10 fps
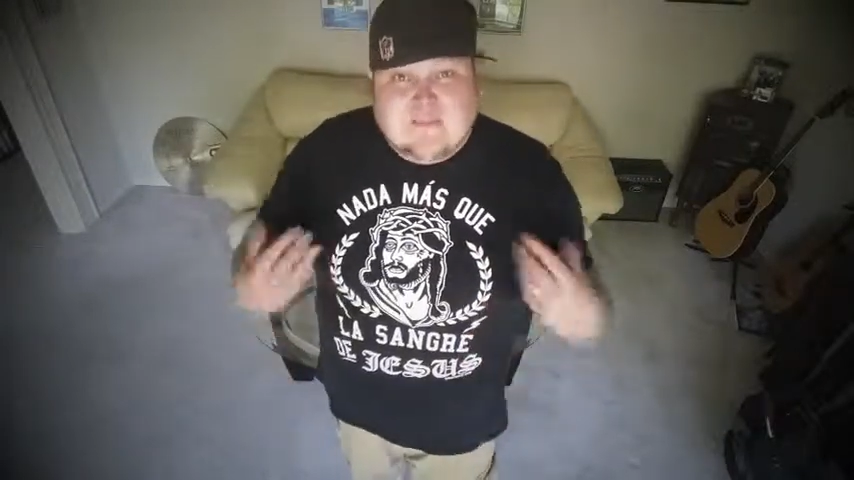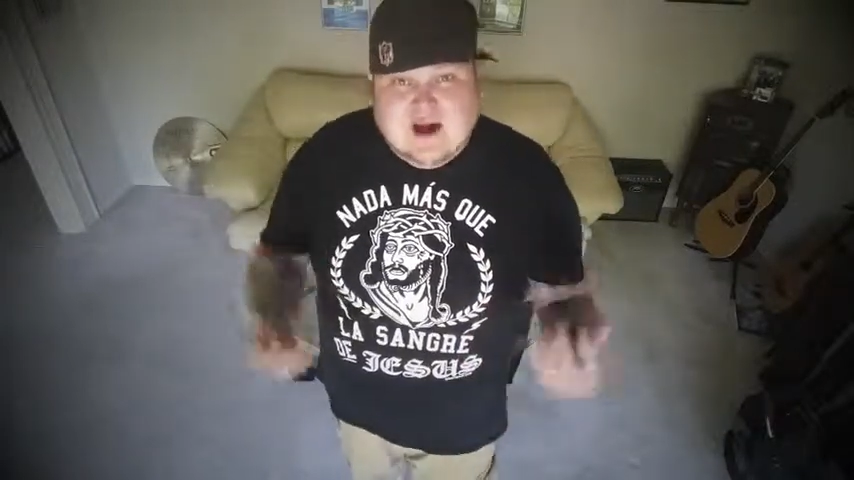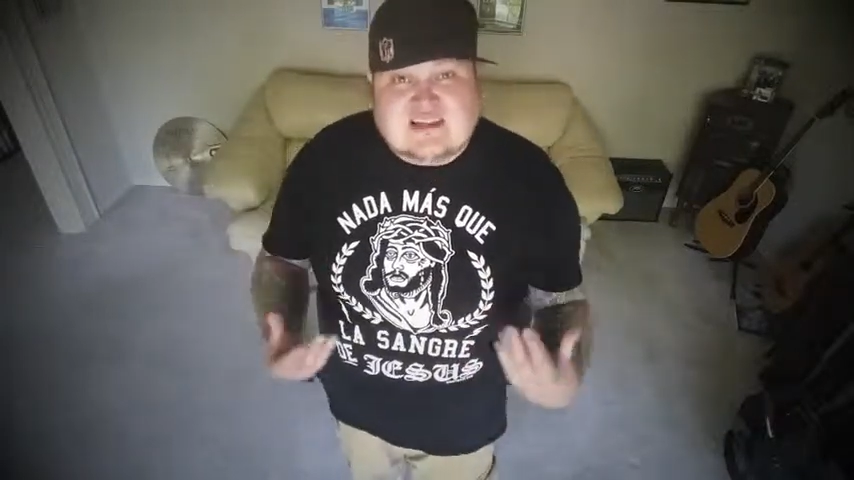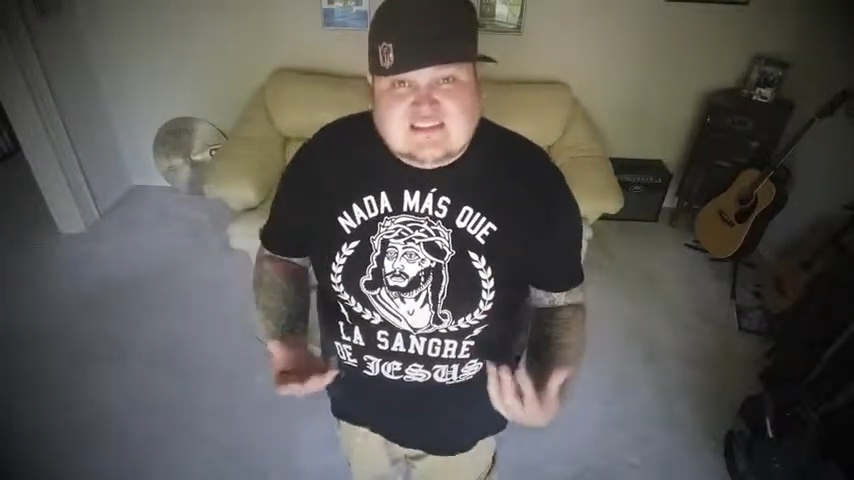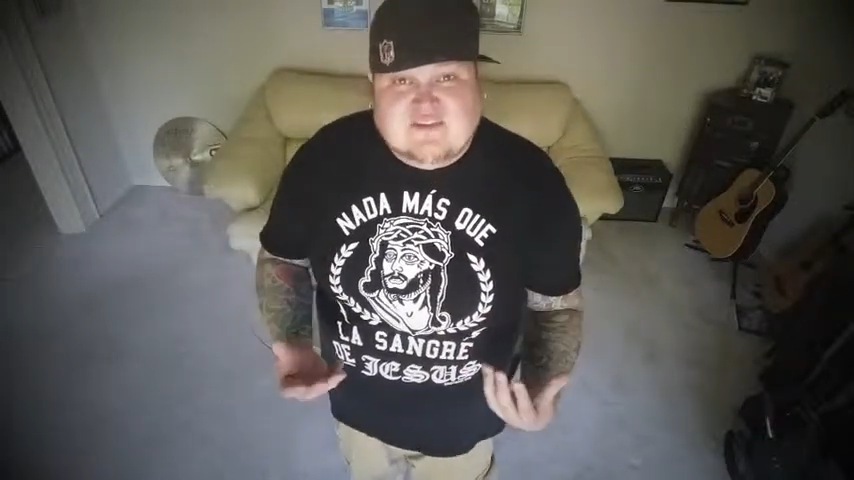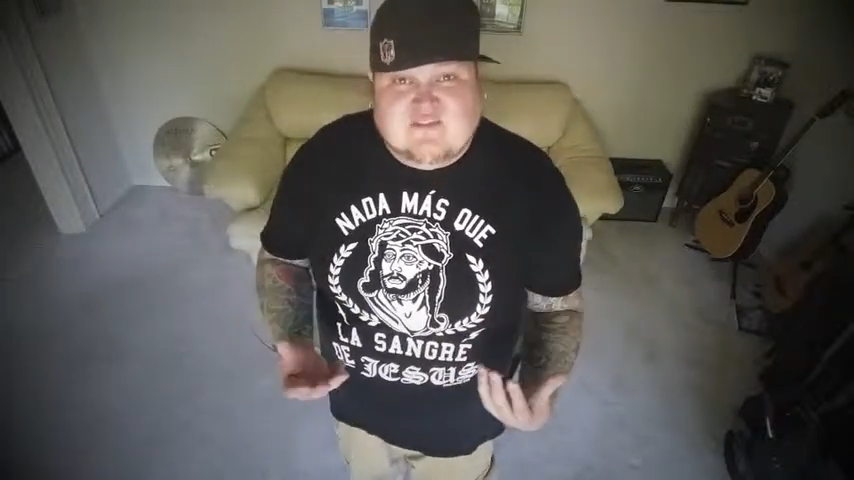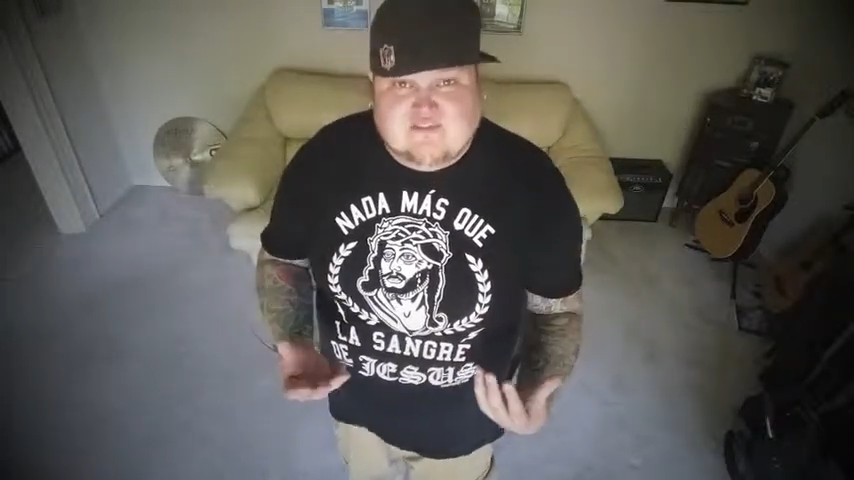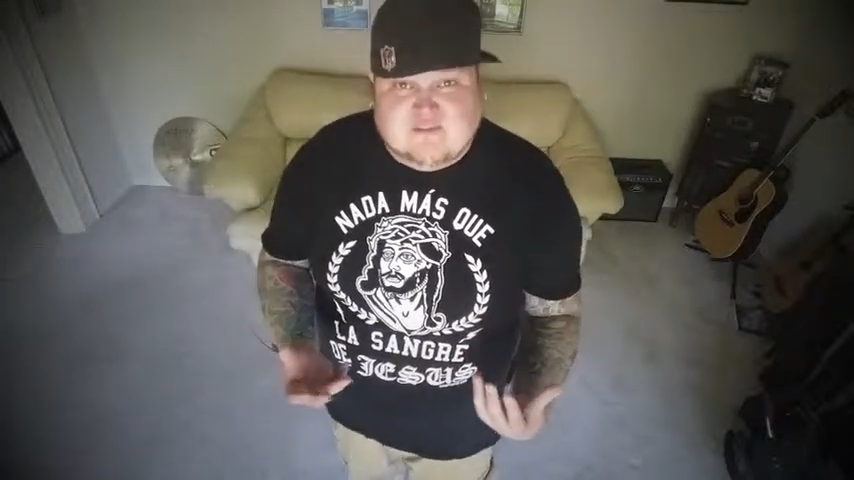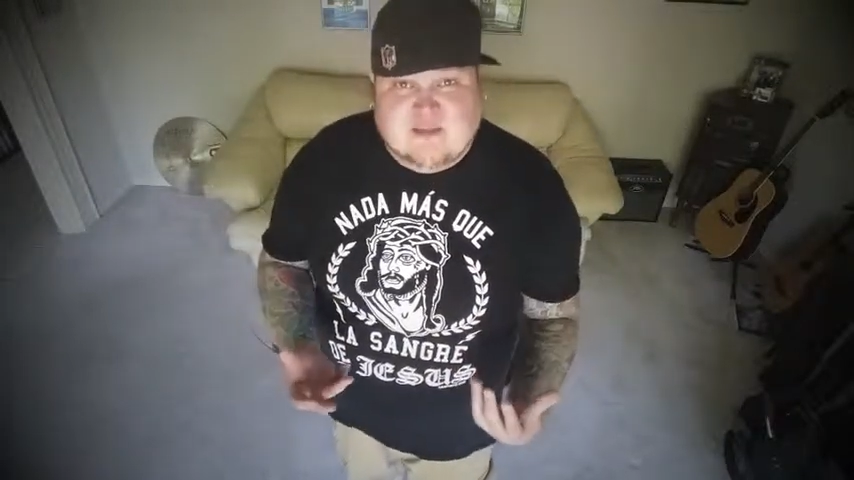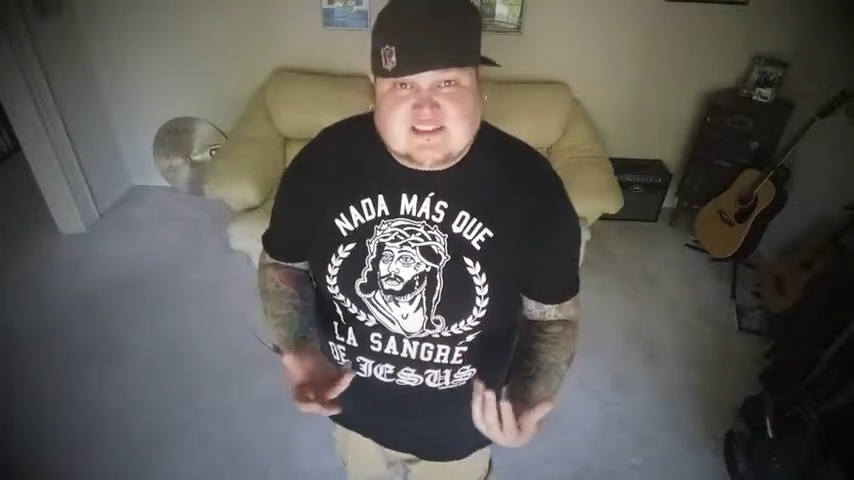positive
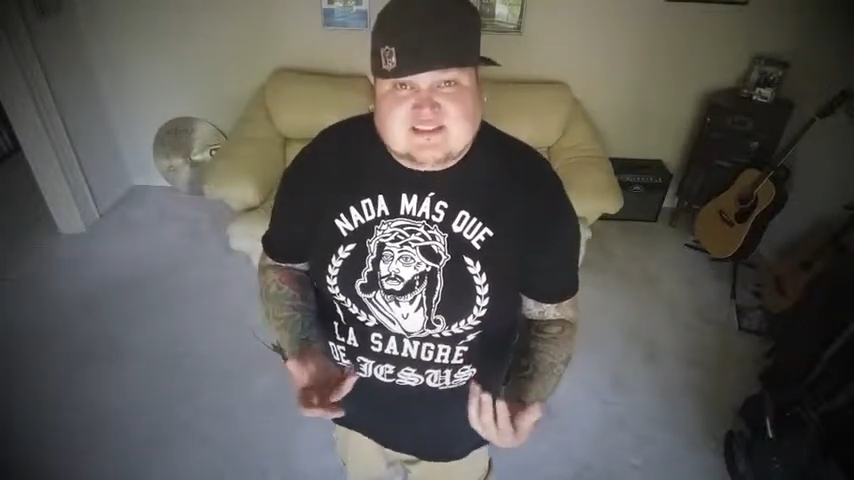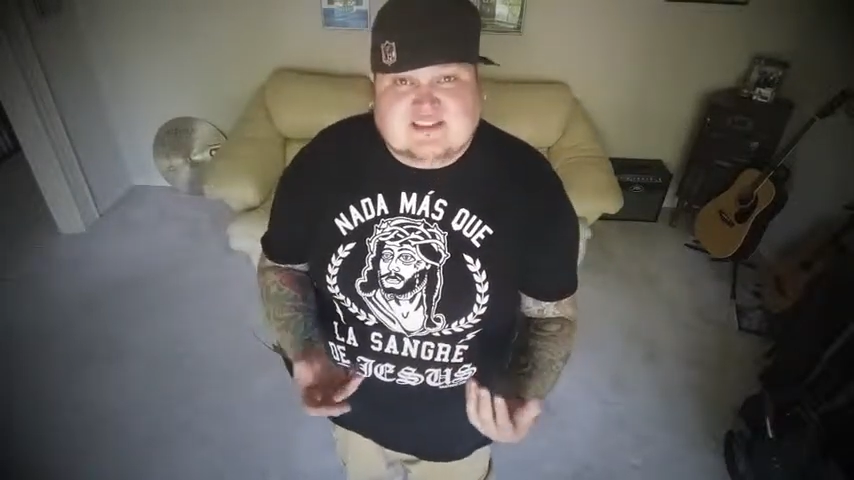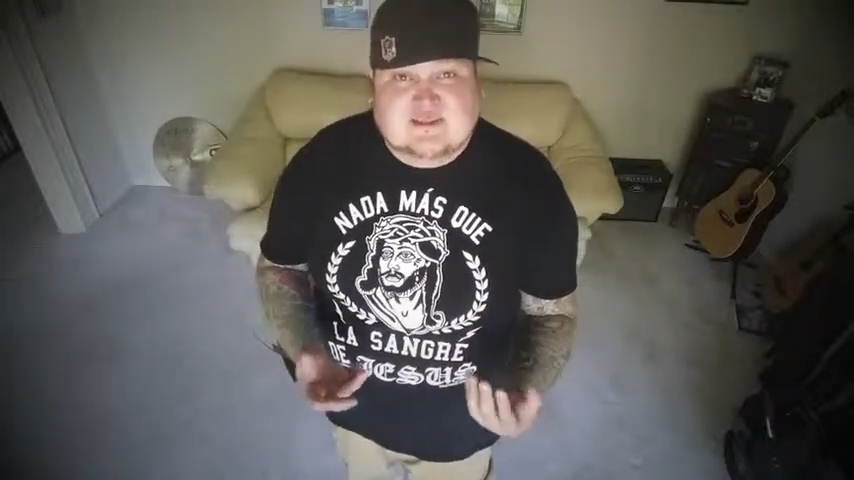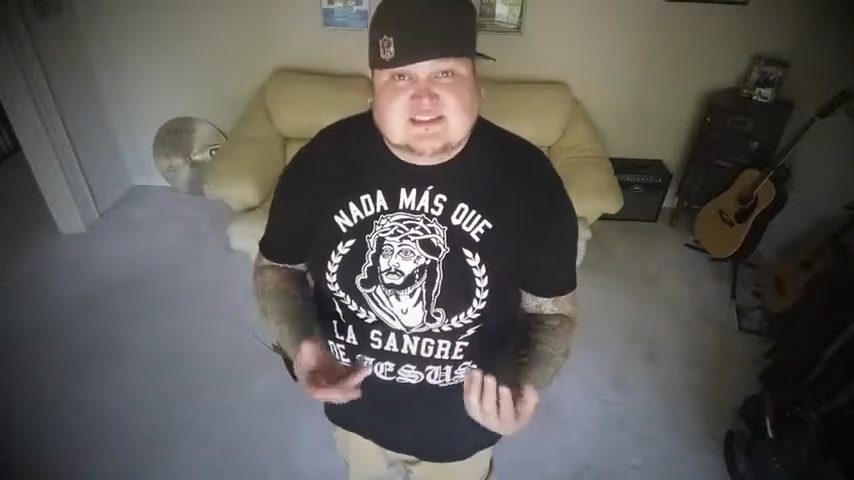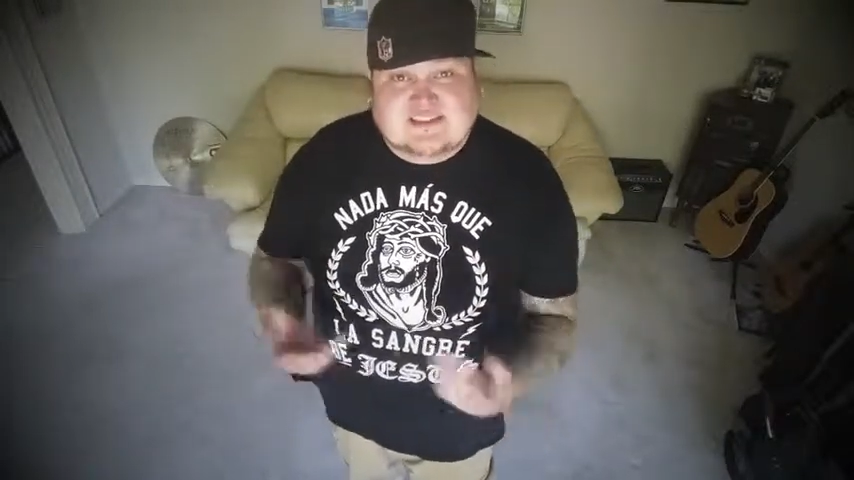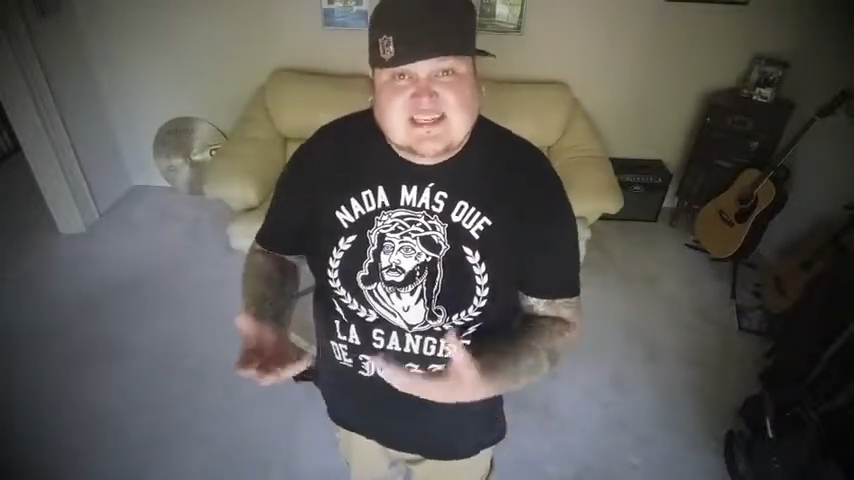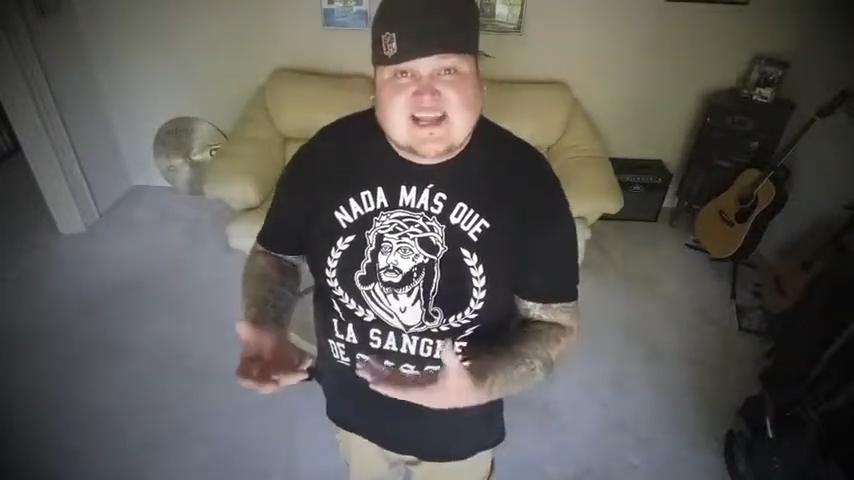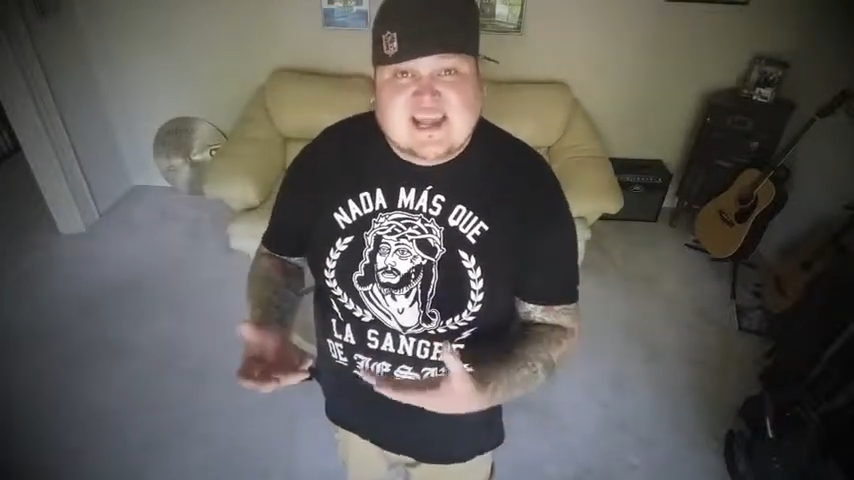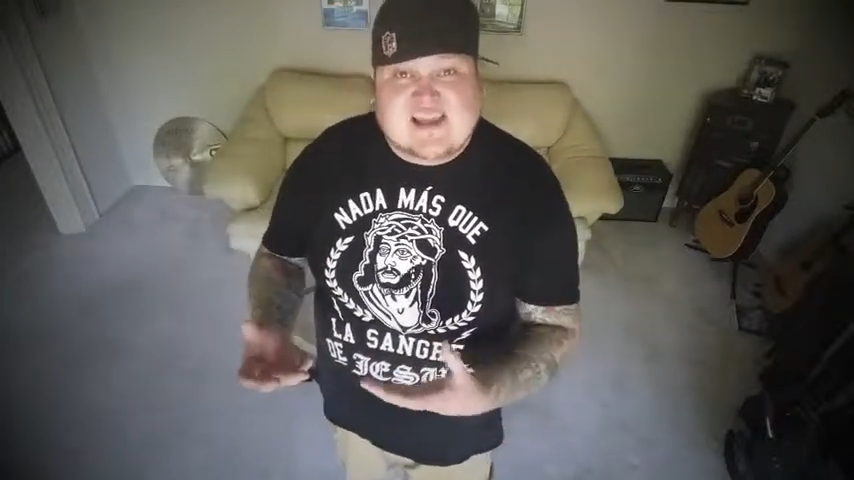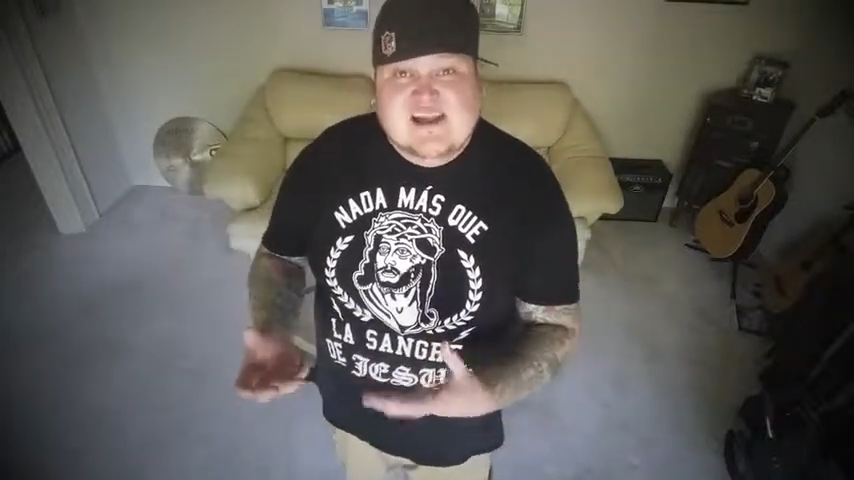information to its
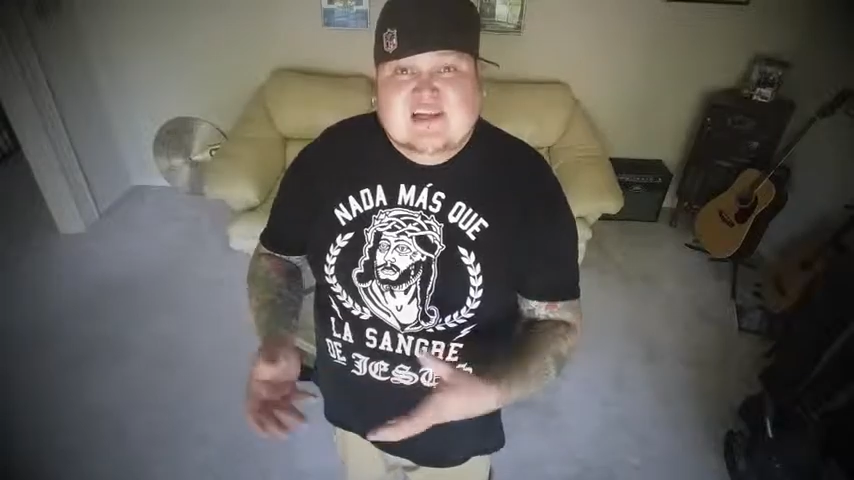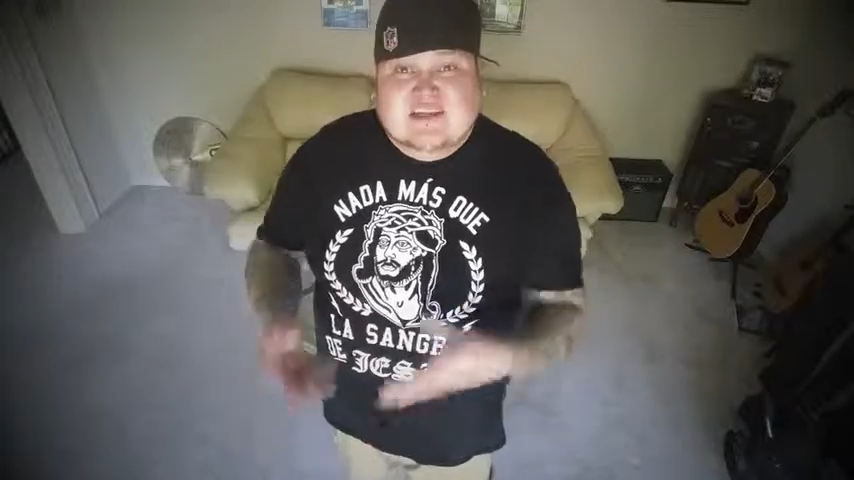DNA